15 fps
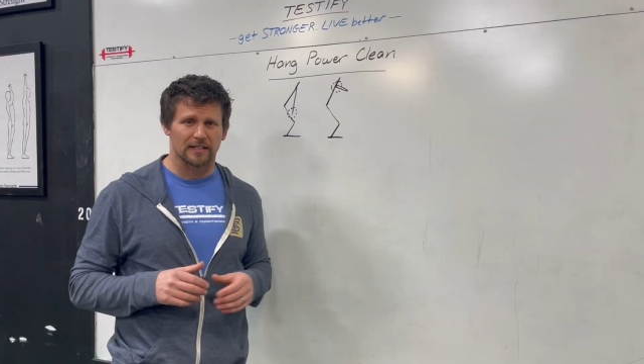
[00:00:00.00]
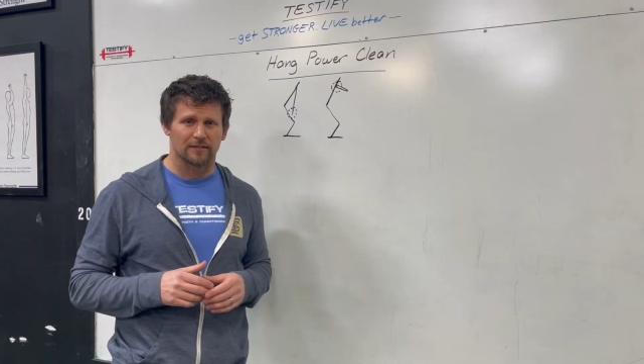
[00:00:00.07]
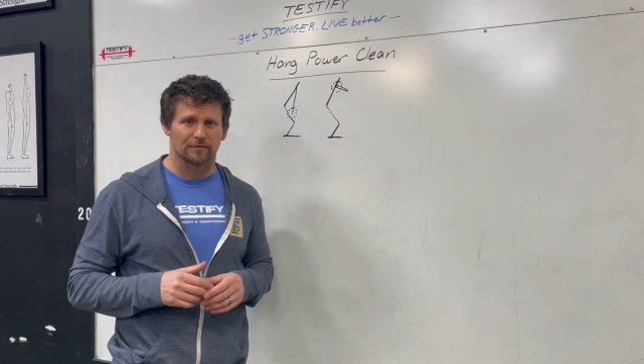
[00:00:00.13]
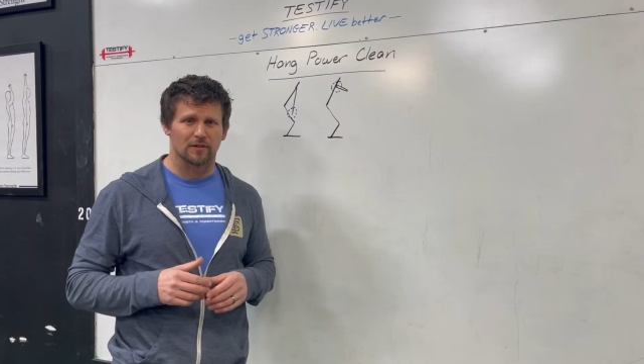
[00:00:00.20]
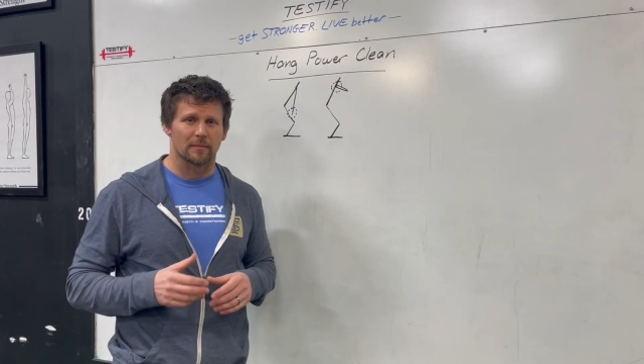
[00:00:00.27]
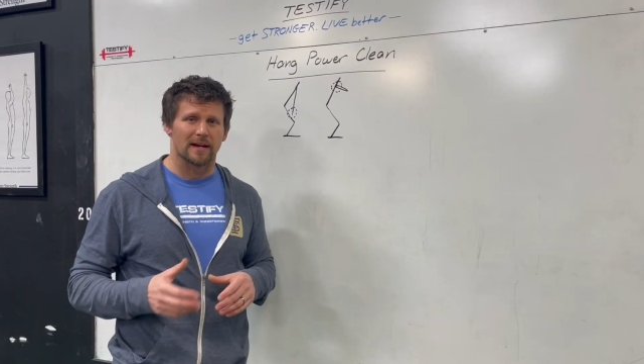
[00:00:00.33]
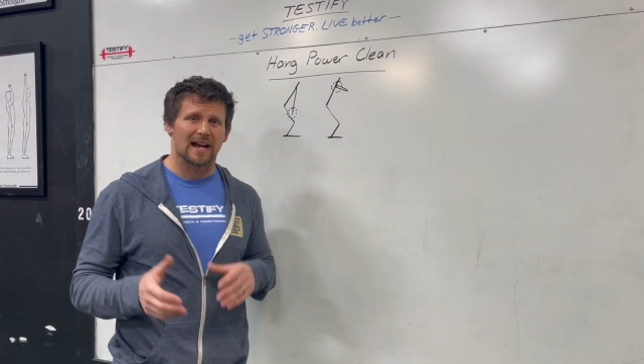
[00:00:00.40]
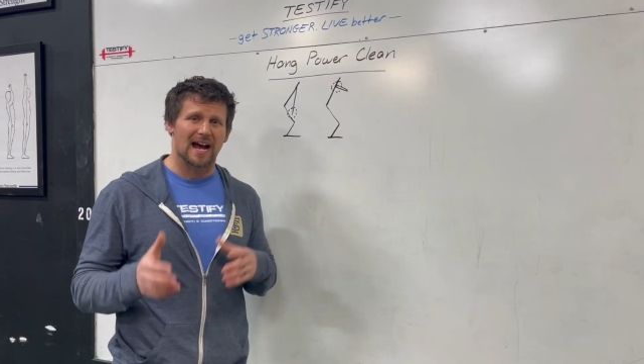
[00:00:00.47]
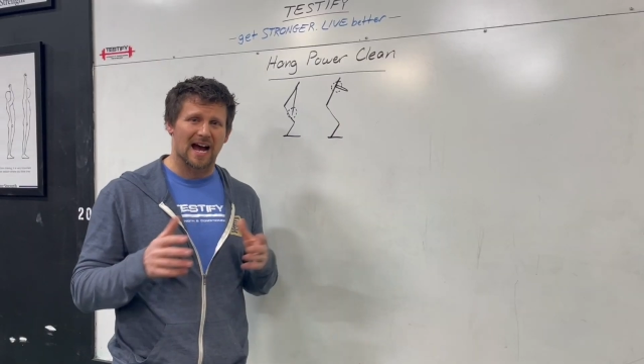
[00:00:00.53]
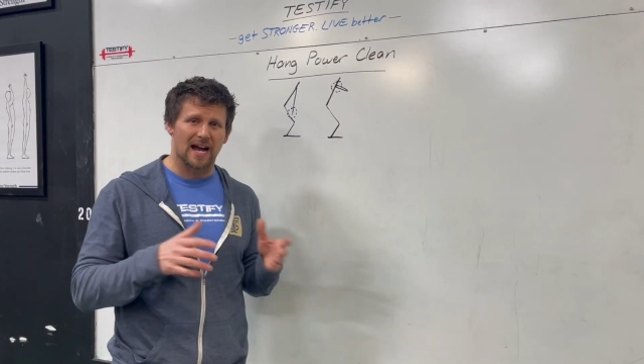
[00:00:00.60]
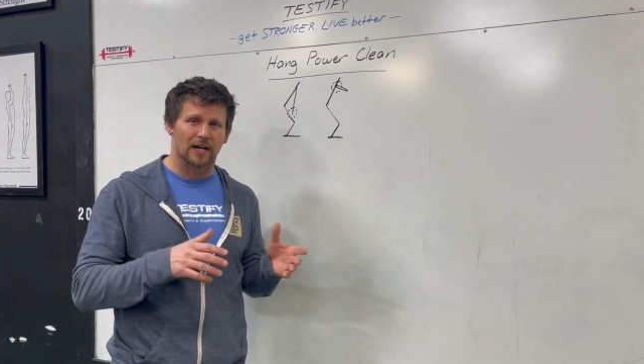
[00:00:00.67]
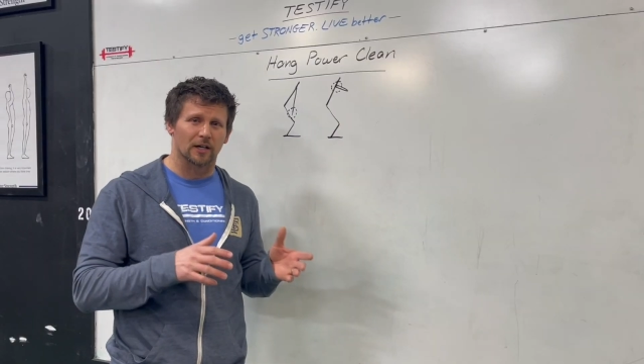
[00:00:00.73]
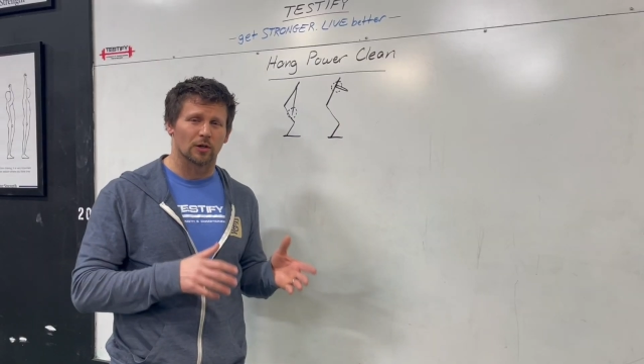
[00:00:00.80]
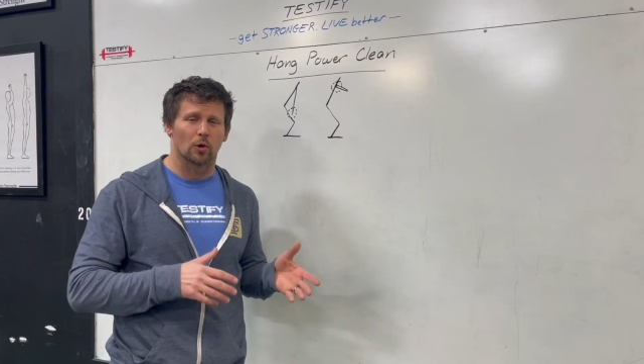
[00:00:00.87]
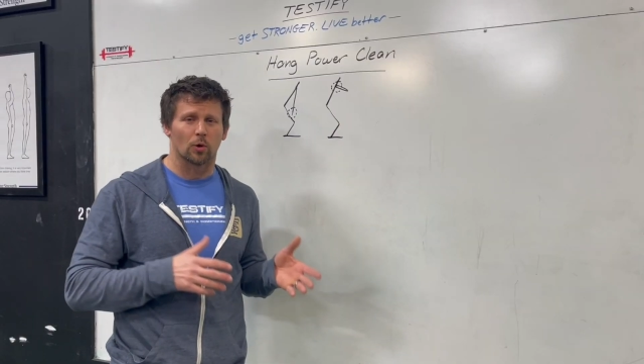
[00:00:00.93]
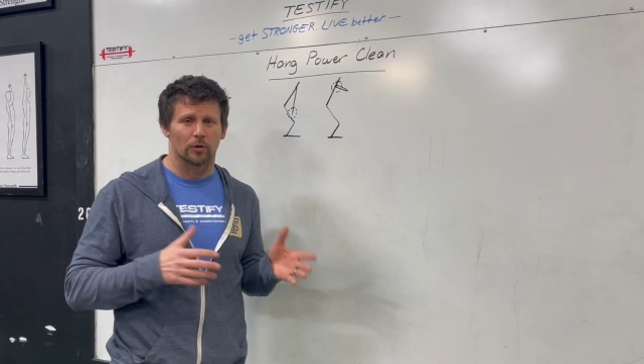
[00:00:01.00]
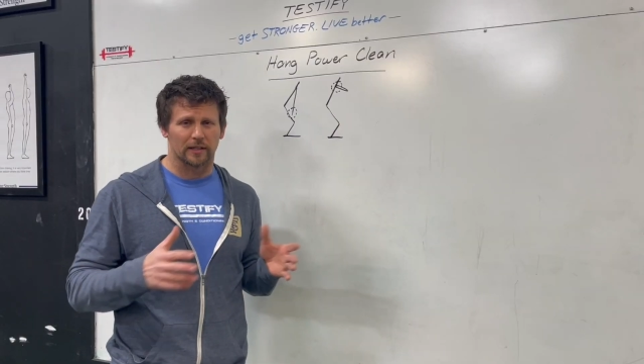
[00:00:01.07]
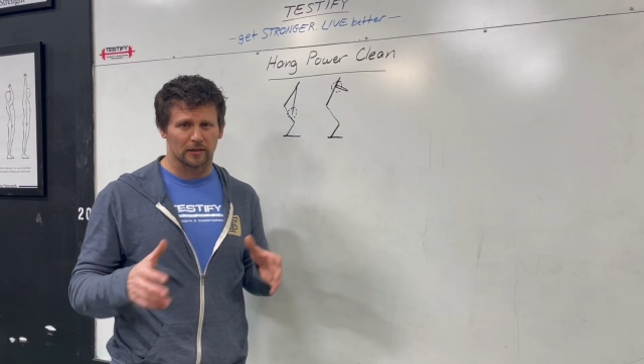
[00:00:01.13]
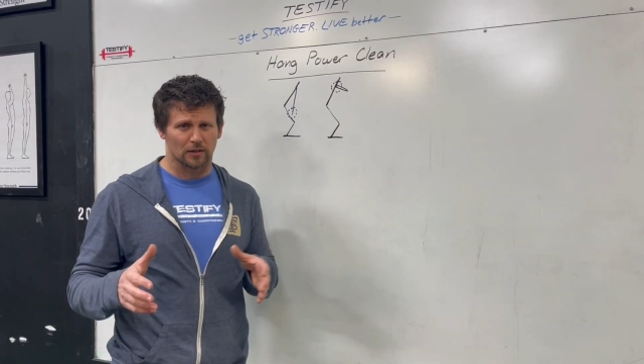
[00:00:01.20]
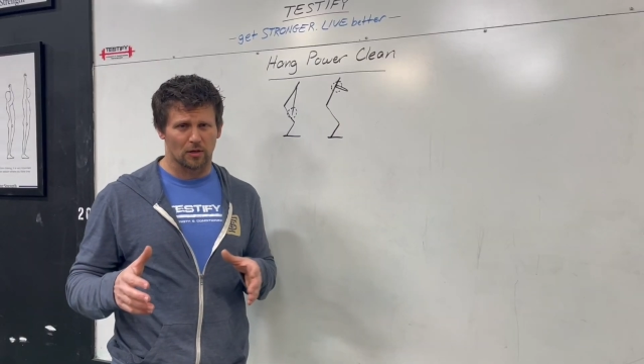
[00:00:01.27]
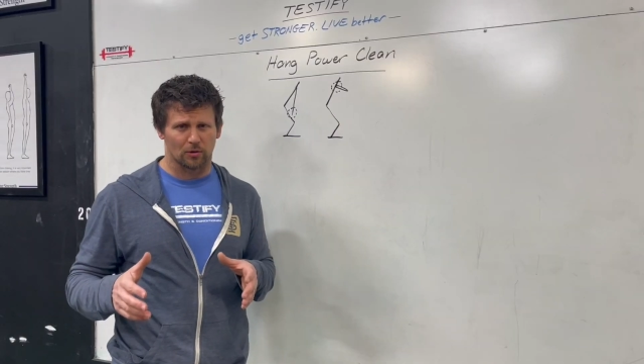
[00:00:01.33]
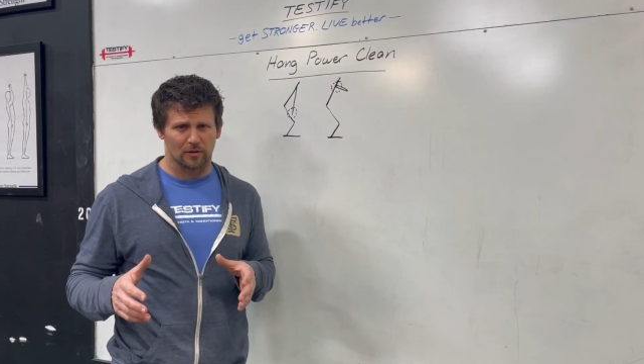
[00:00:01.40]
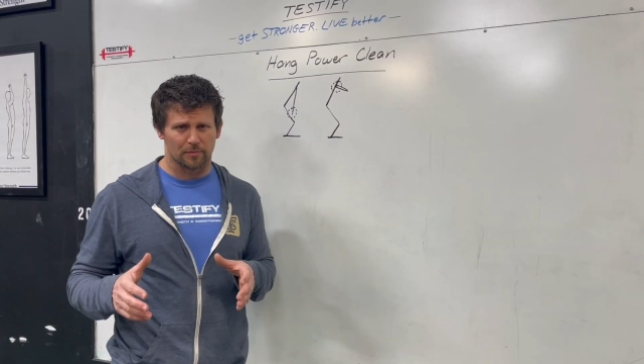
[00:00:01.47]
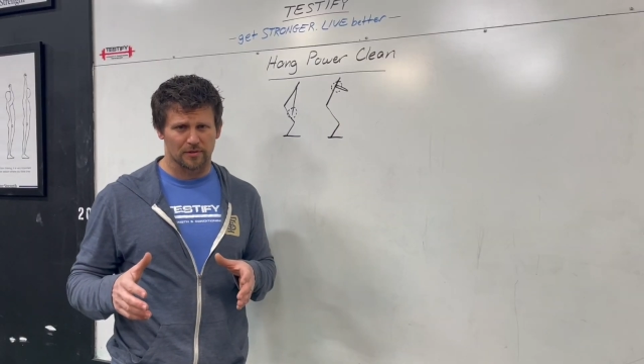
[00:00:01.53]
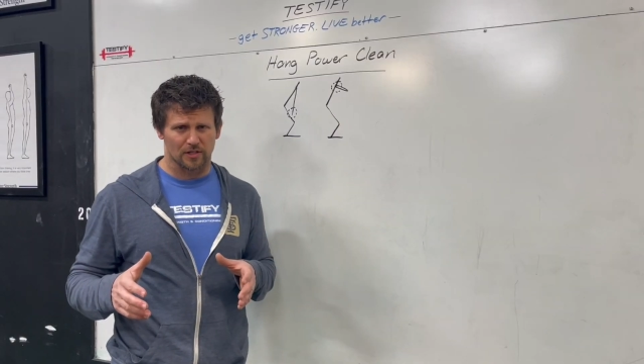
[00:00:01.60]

clean from a higher or a lower